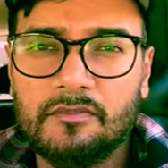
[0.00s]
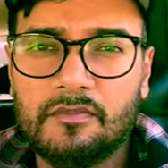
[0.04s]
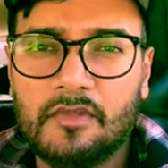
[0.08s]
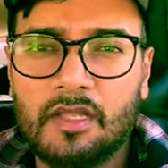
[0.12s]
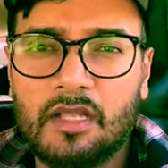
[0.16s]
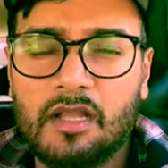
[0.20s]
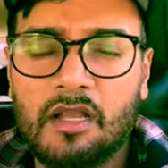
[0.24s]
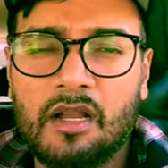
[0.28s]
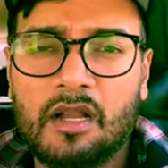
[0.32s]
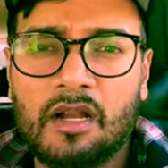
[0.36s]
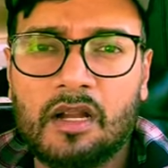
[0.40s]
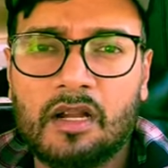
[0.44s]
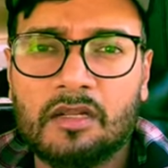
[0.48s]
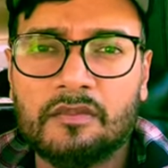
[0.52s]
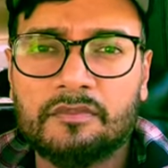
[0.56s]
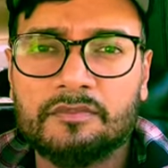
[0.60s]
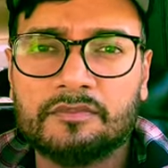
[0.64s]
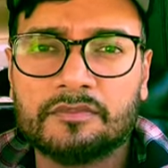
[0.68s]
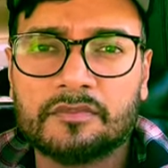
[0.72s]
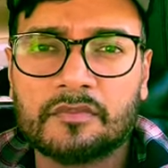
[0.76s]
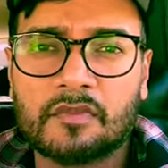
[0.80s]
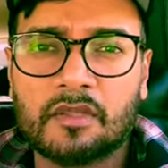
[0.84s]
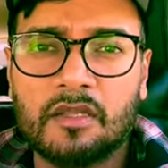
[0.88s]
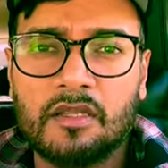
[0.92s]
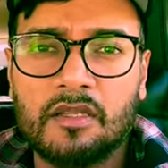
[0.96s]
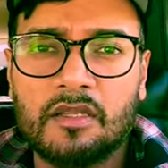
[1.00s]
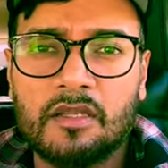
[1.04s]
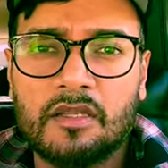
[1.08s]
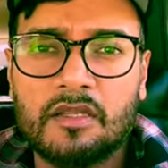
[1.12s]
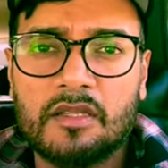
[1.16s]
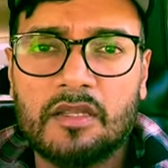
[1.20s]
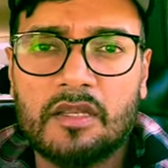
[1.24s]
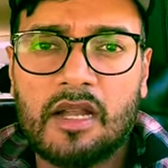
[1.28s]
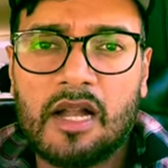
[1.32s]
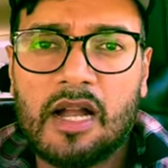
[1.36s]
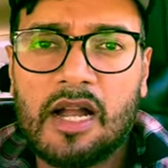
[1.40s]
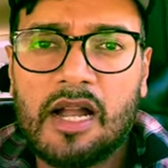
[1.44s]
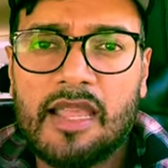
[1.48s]
I
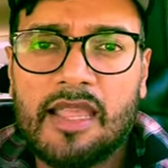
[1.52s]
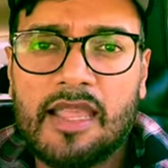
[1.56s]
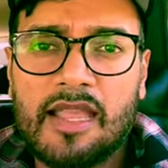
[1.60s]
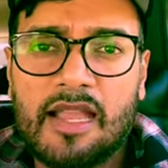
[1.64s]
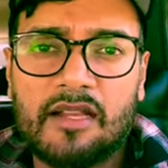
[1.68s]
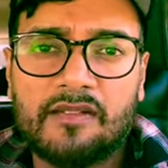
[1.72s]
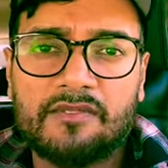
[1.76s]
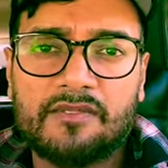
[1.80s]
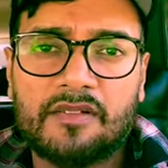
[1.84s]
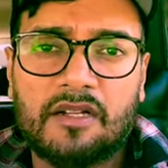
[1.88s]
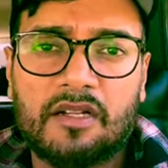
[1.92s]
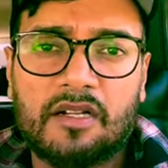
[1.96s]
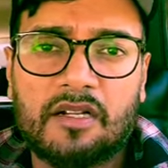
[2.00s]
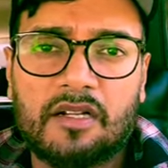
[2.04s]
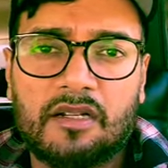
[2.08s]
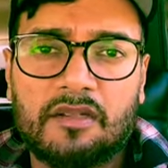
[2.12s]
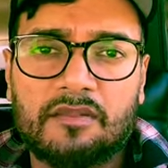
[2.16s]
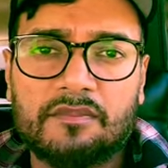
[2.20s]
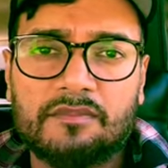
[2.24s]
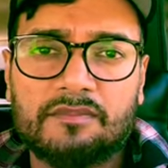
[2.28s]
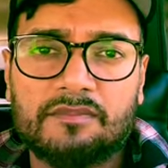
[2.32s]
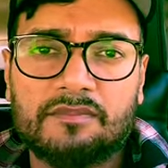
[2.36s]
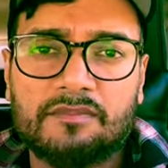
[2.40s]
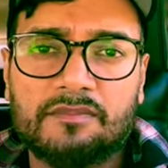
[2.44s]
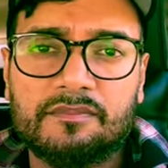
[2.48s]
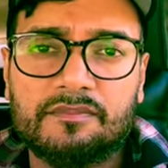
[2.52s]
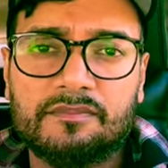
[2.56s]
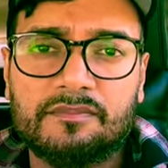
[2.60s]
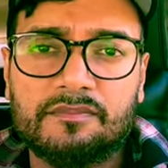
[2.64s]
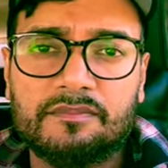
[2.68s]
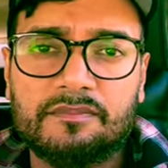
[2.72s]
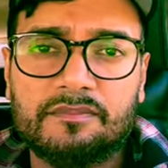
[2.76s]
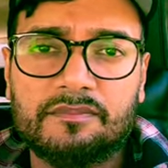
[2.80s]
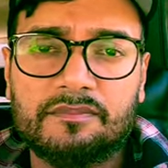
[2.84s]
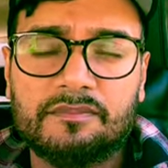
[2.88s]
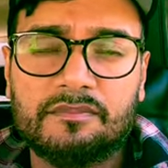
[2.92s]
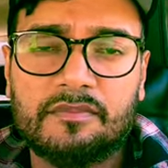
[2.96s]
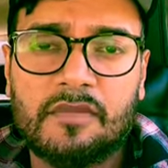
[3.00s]
have a
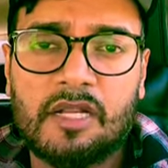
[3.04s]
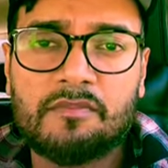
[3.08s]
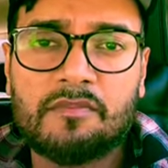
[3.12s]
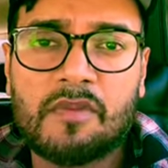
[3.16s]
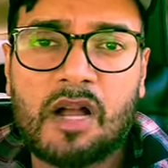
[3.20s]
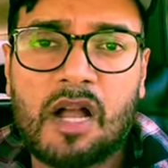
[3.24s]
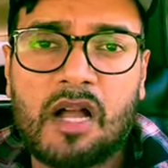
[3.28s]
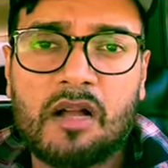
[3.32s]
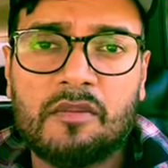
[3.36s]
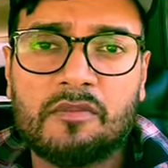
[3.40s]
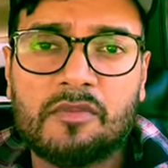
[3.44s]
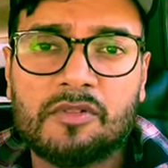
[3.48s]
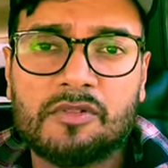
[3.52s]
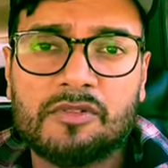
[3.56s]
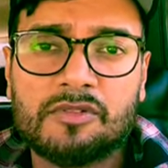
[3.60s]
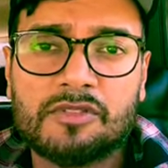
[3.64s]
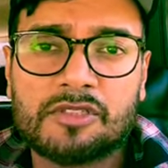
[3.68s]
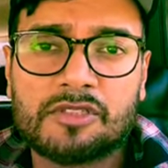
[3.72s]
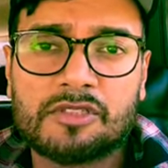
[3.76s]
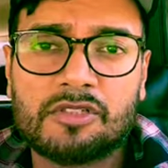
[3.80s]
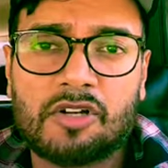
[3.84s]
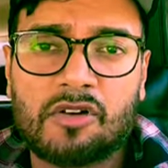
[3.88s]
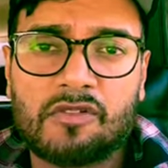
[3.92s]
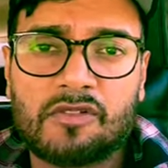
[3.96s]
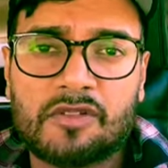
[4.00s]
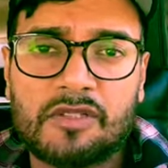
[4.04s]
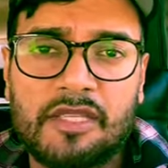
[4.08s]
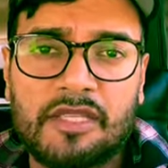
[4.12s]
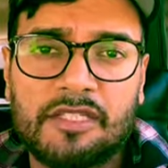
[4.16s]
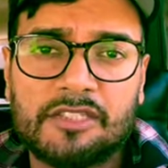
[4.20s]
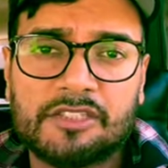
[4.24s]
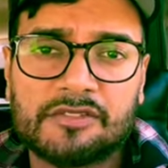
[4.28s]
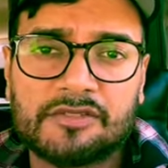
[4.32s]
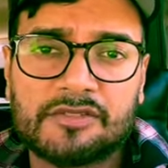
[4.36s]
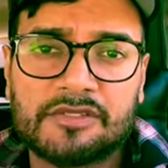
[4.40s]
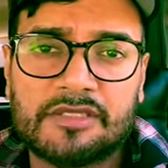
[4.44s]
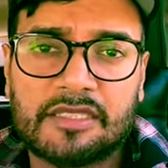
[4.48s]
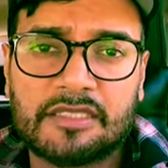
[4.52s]
mom who's over the age
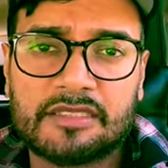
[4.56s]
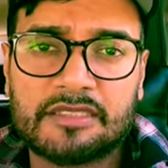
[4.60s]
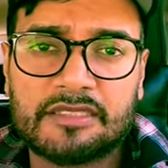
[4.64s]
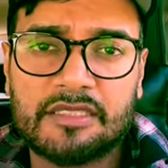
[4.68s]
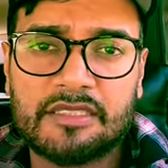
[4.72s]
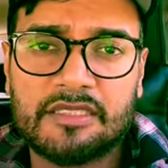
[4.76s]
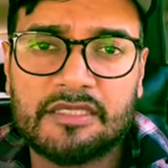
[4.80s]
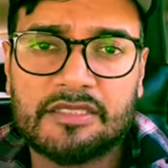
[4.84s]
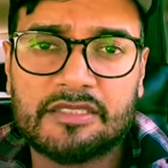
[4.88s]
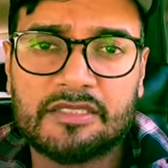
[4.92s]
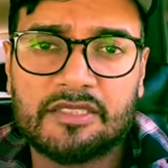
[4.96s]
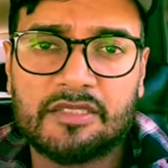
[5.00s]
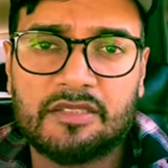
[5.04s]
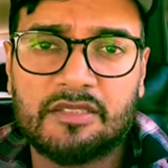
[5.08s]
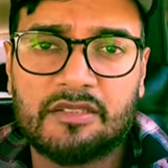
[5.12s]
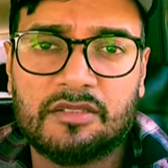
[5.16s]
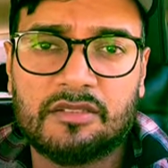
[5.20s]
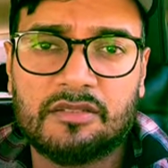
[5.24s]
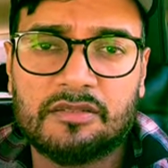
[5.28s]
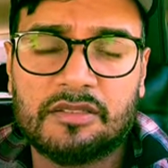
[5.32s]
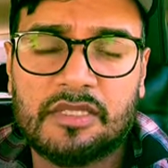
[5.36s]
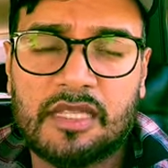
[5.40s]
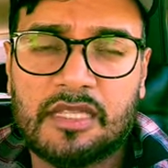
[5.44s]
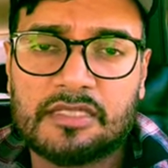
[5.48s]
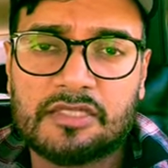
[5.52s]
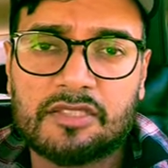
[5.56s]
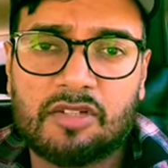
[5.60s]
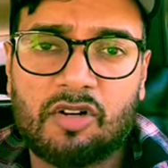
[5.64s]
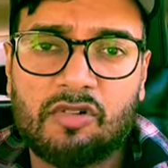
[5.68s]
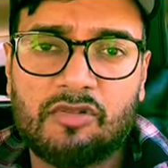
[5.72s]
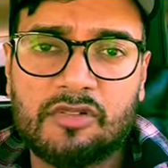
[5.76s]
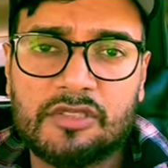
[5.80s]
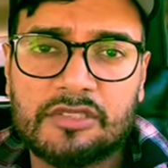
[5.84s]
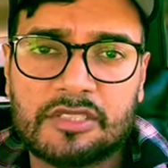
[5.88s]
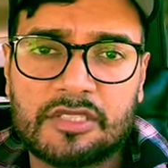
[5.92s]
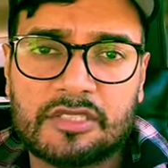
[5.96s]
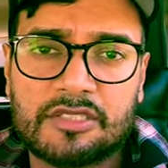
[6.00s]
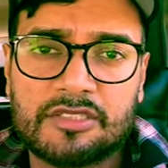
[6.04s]
of 60, so that's
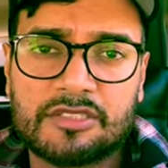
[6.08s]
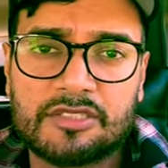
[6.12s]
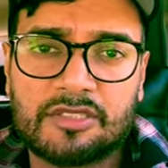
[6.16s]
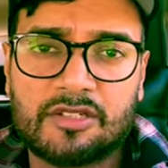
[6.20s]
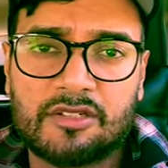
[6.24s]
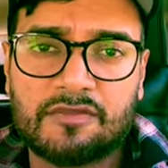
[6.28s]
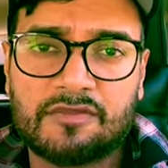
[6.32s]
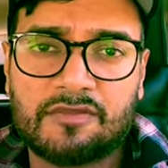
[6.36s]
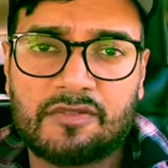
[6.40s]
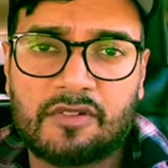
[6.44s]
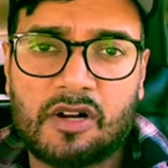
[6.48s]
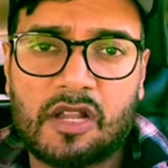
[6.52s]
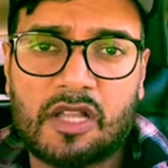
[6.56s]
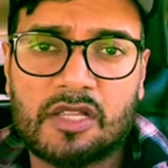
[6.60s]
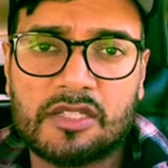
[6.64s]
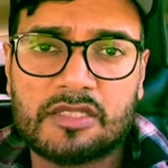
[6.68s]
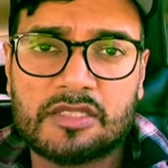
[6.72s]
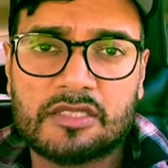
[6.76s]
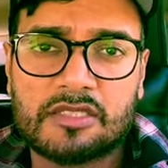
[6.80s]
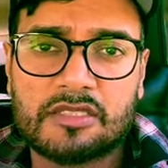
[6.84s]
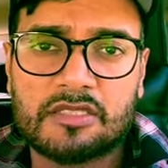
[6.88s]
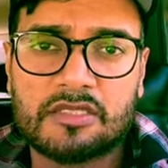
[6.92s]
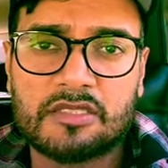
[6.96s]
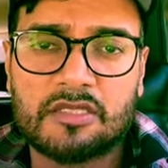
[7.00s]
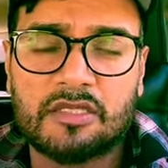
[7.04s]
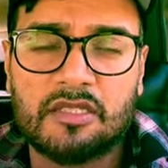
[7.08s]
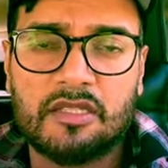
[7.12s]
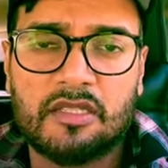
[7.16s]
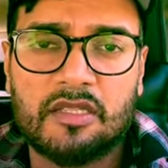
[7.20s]
always a concern for us.